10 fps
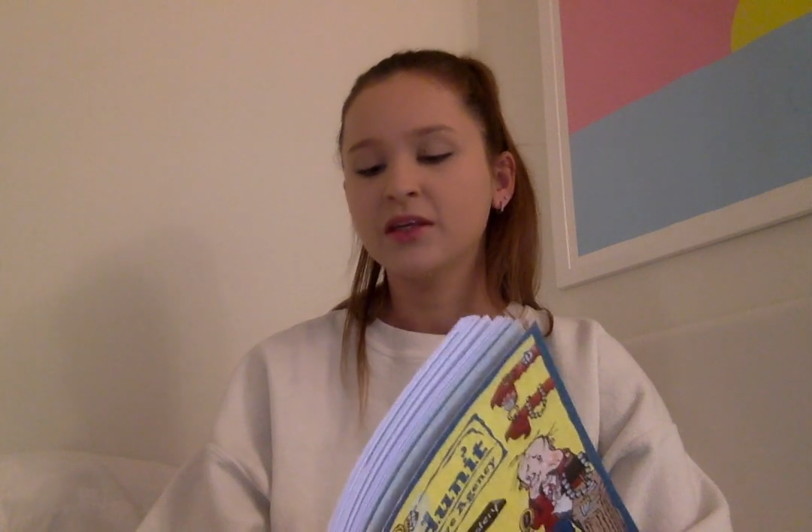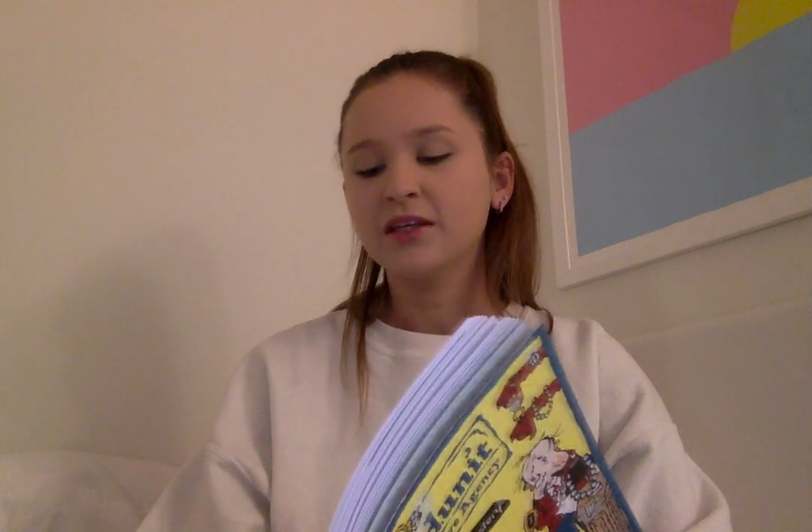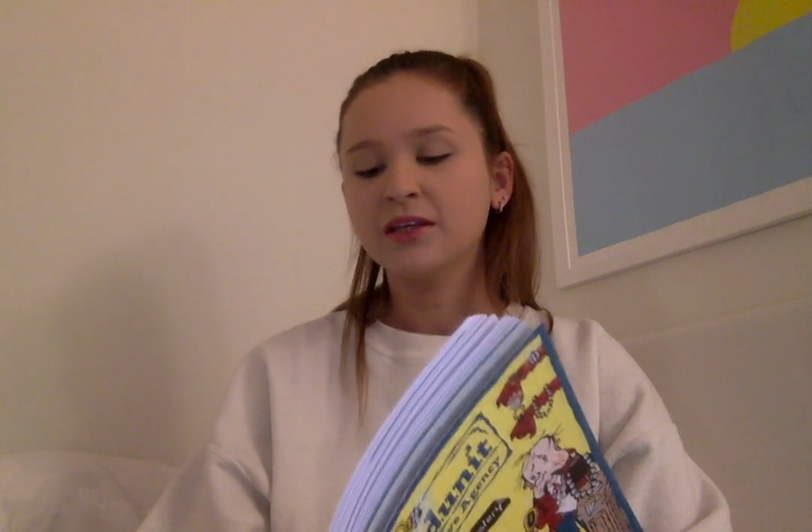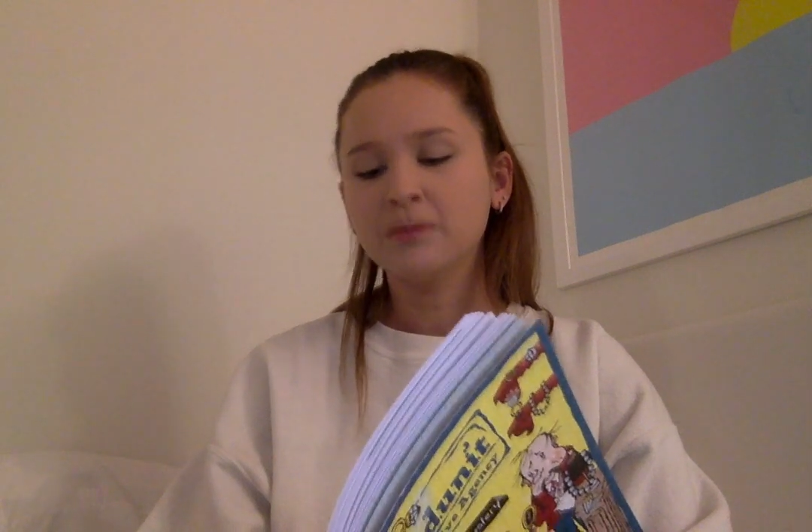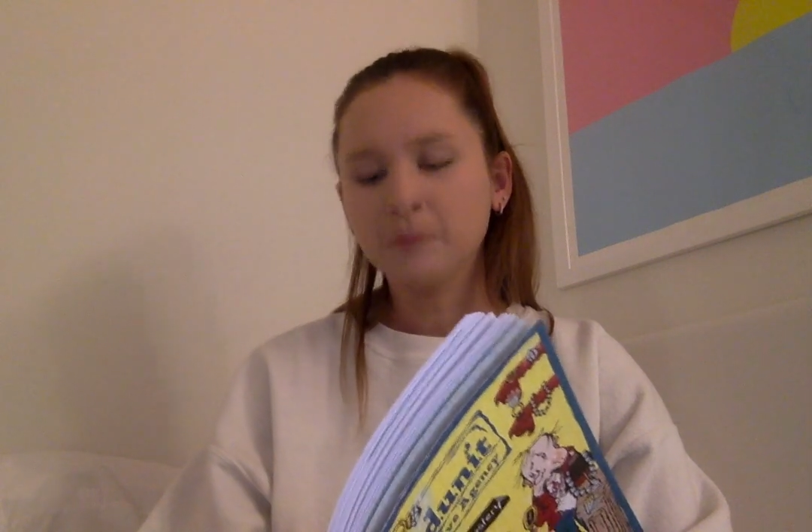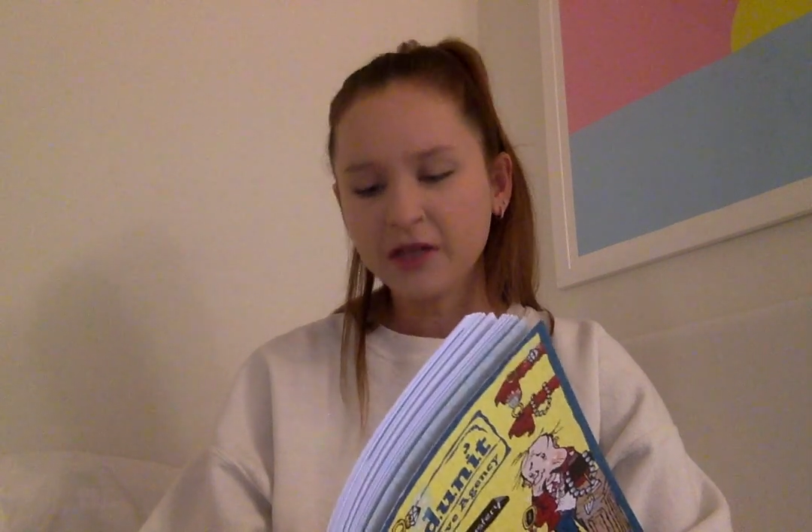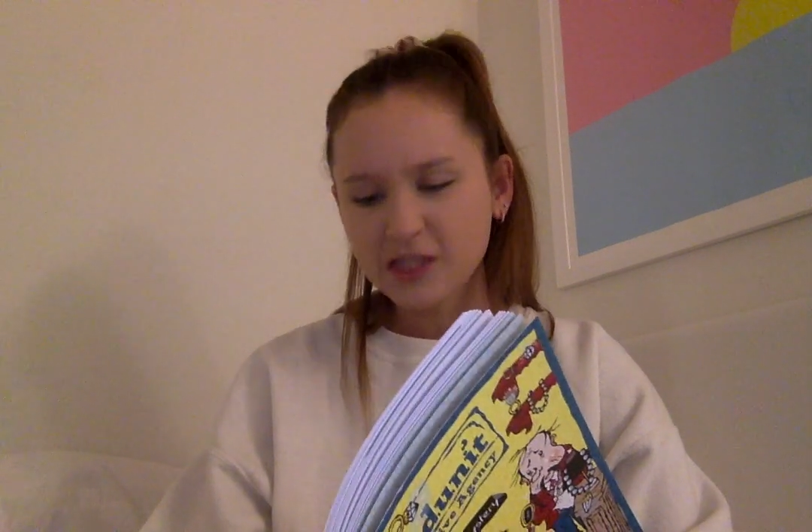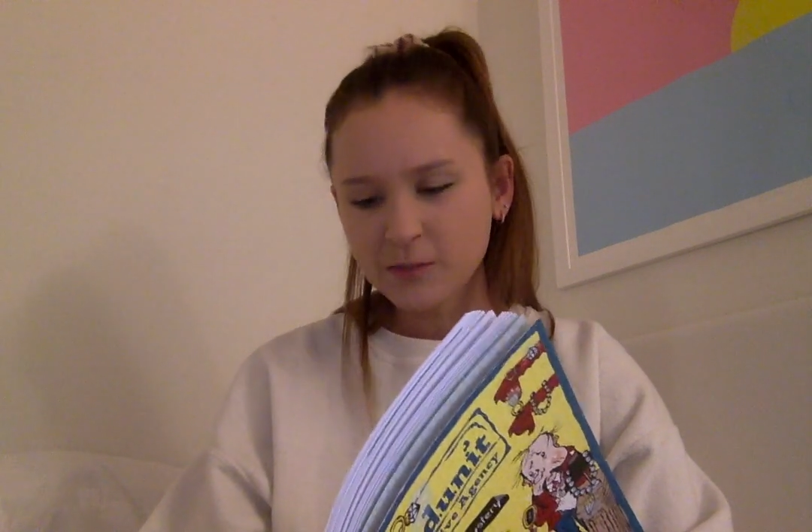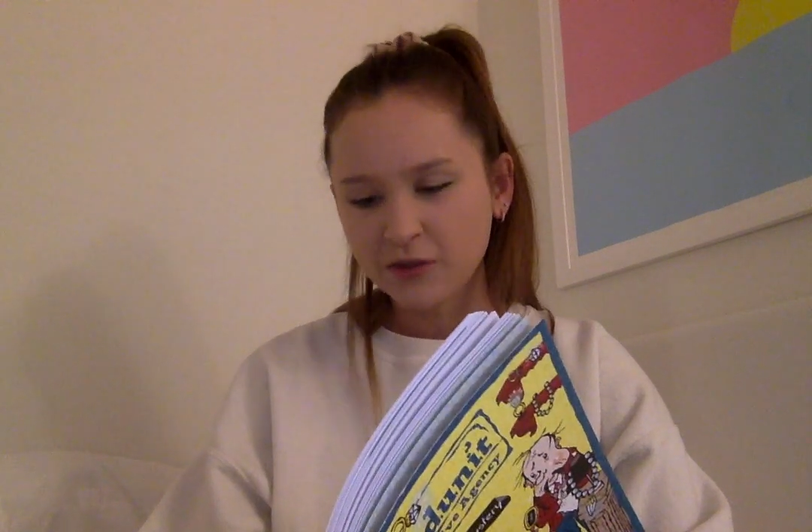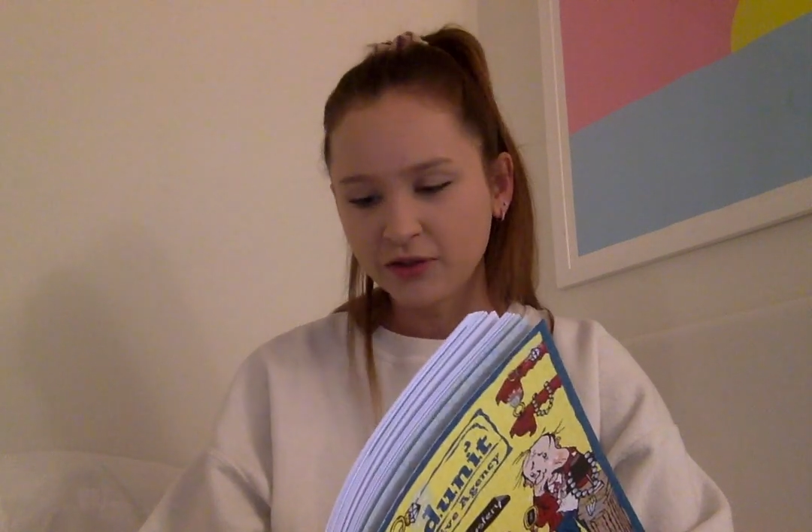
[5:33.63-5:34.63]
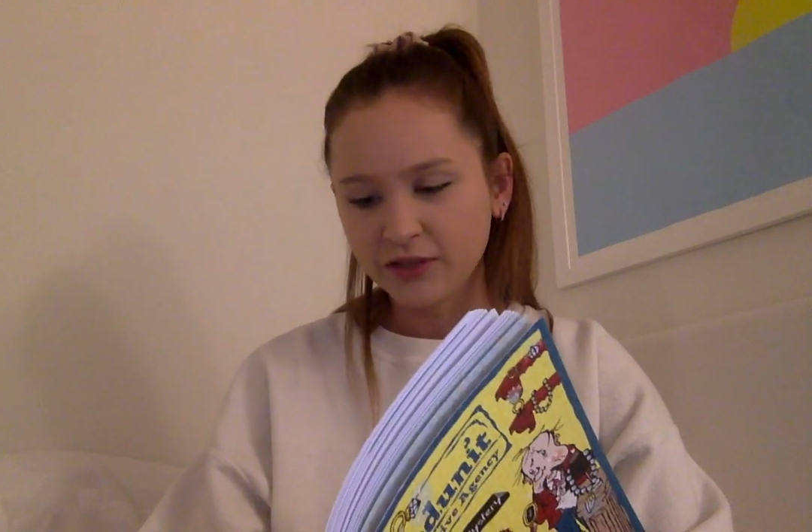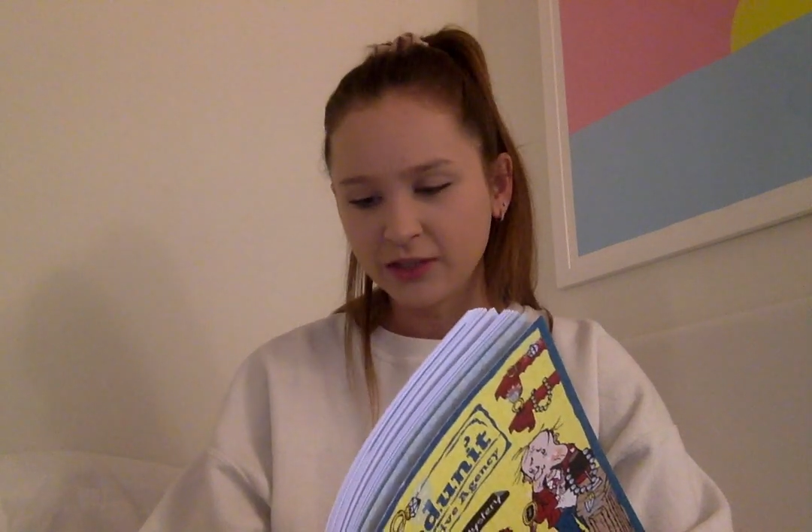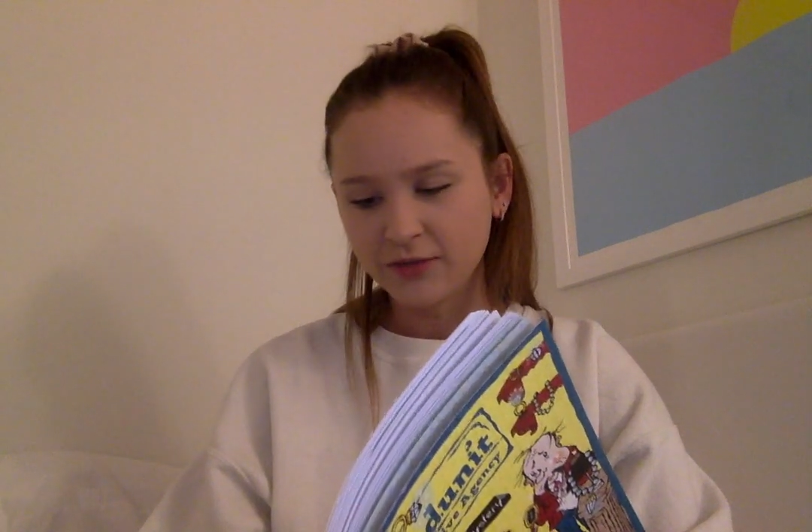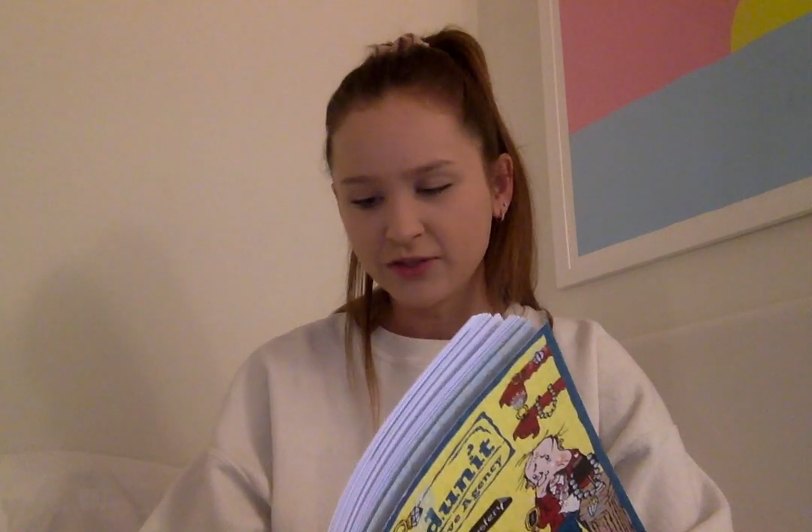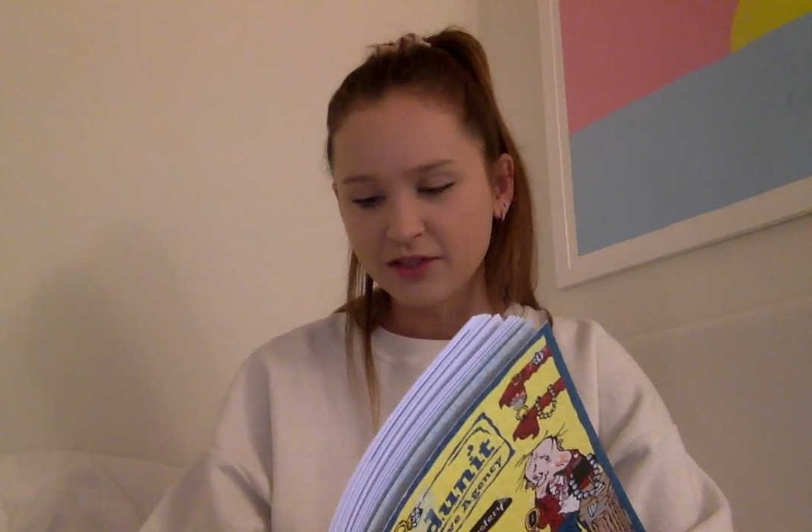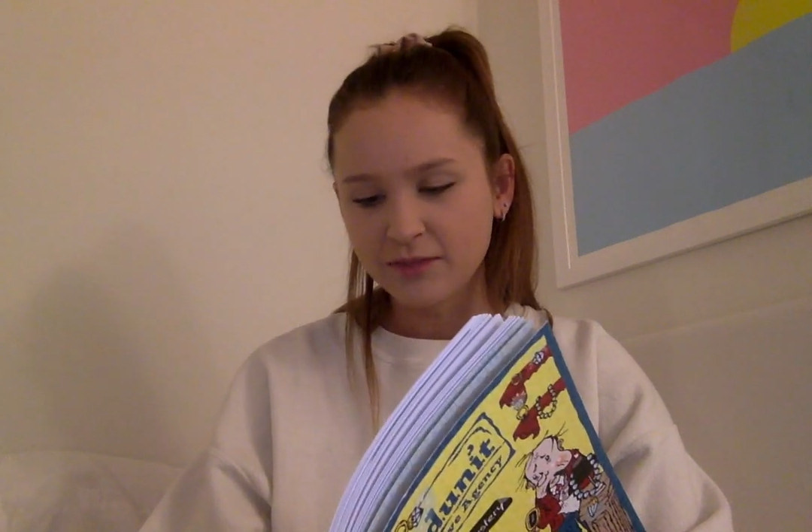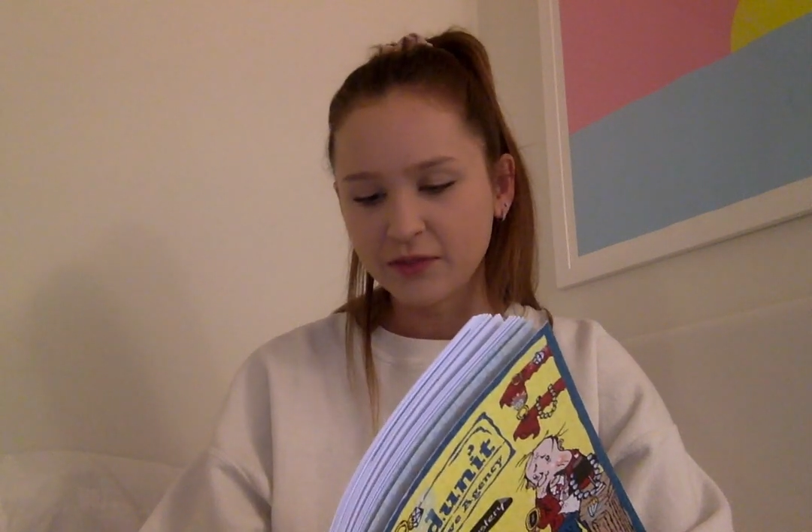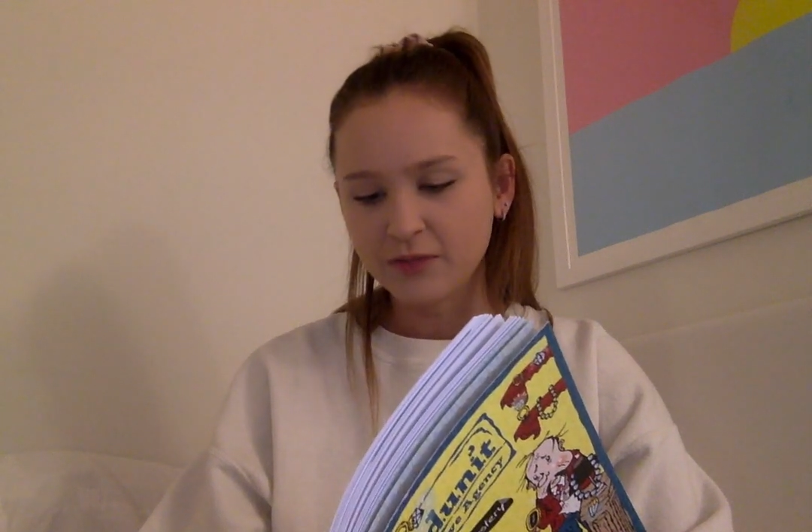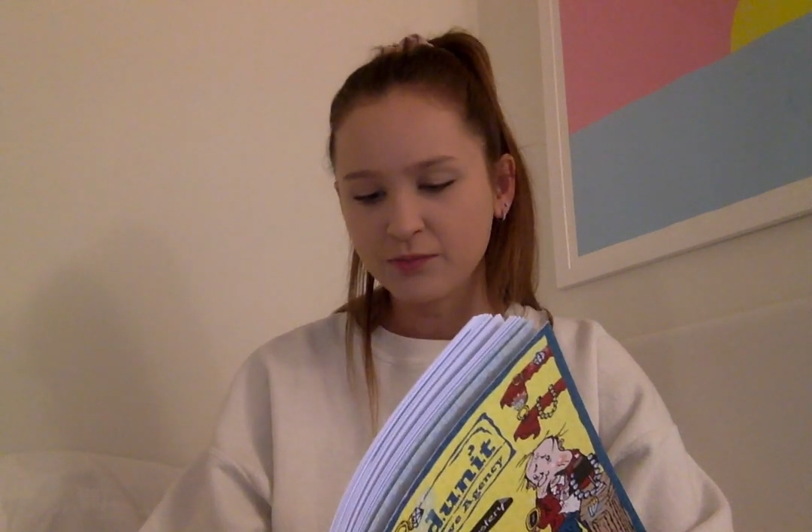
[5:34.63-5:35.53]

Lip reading: He must be looking for something